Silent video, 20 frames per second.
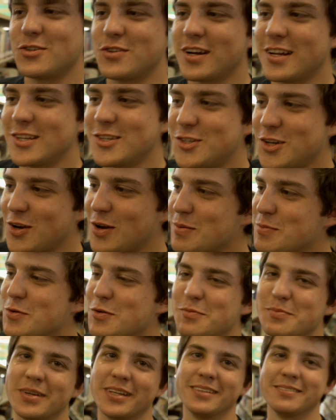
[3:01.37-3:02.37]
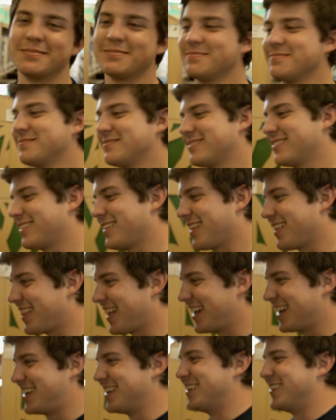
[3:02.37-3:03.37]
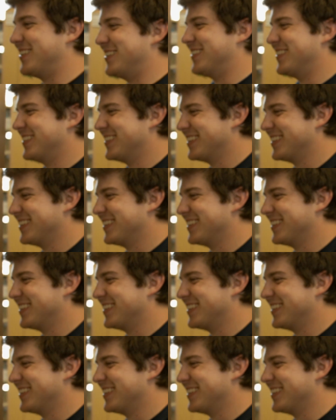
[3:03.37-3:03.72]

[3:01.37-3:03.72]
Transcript: transgender movement. Thank you,